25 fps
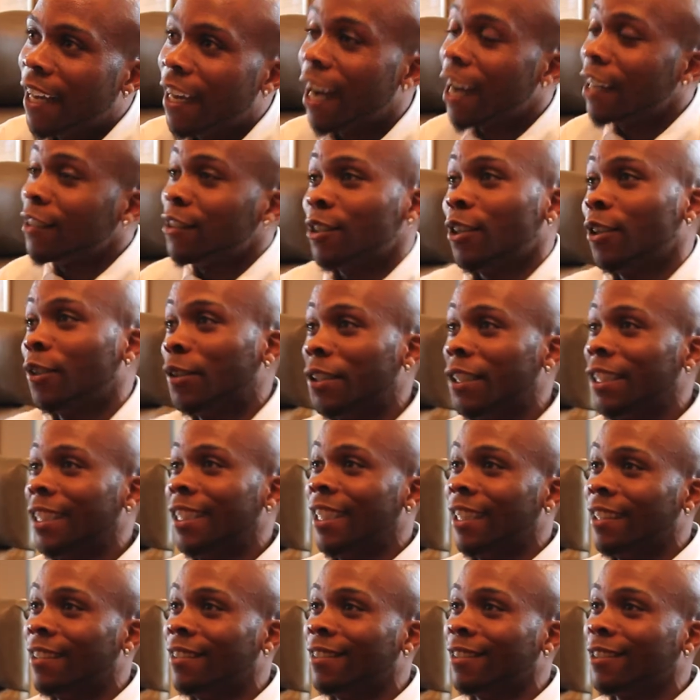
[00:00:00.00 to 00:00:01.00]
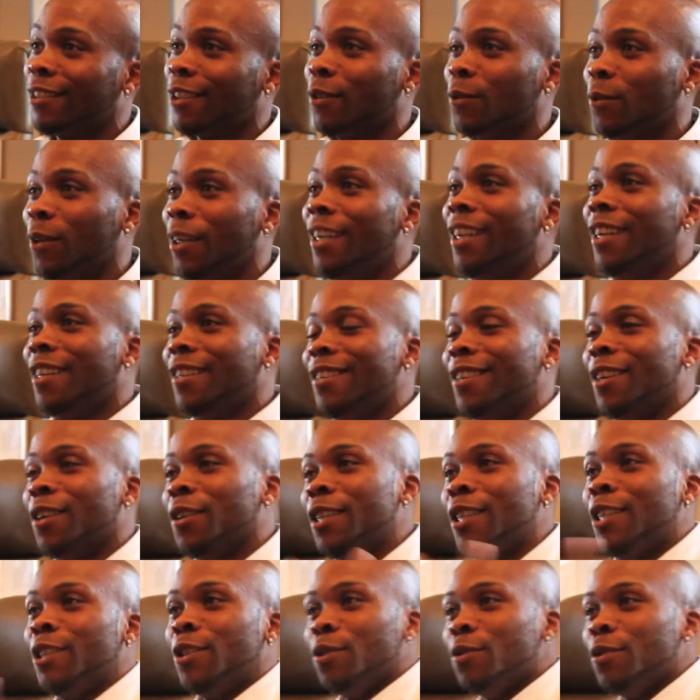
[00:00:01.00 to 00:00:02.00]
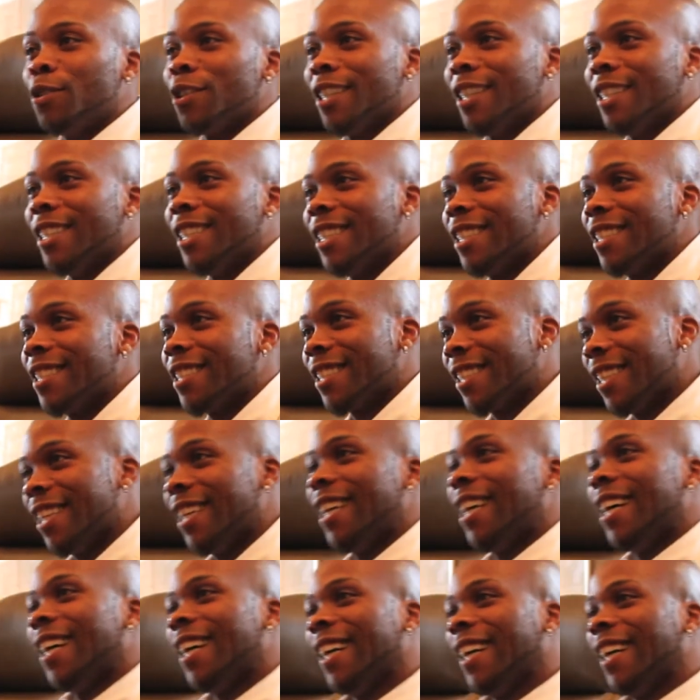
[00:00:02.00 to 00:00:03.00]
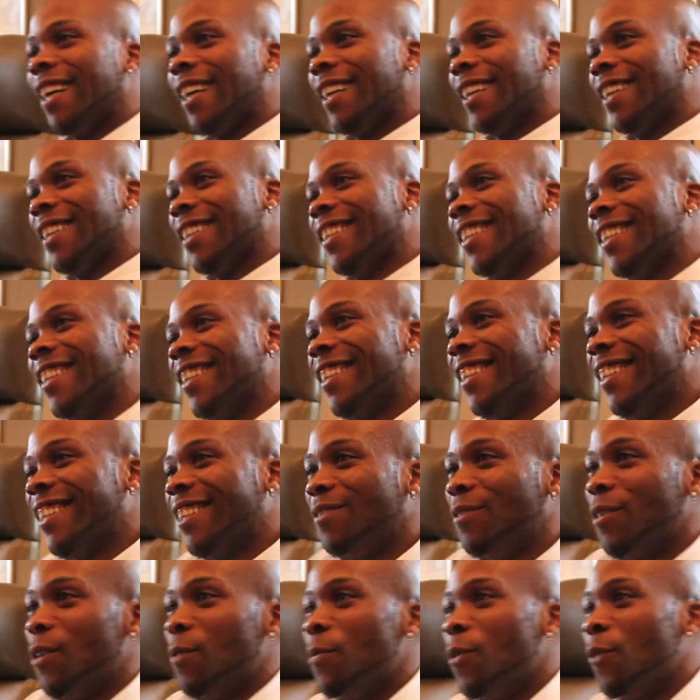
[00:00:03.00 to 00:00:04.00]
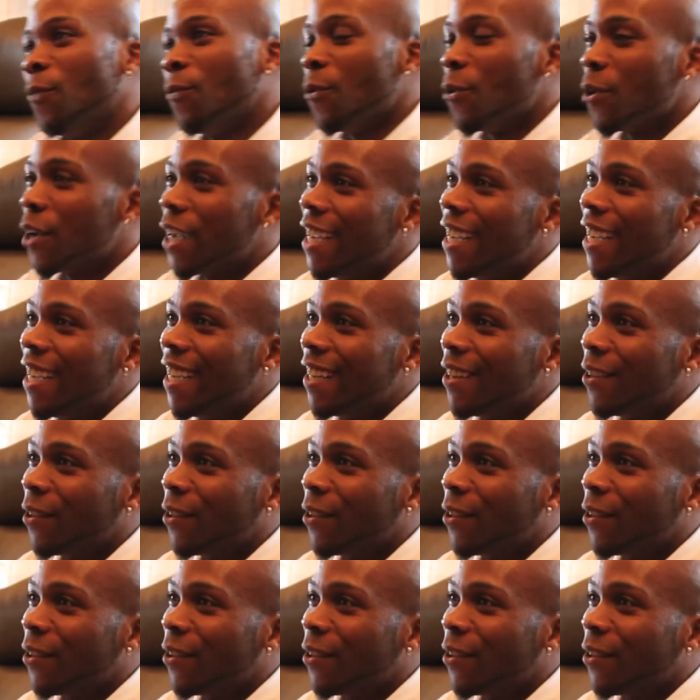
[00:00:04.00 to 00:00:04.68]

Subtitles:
I certainly didn't. So, did you see this beforehand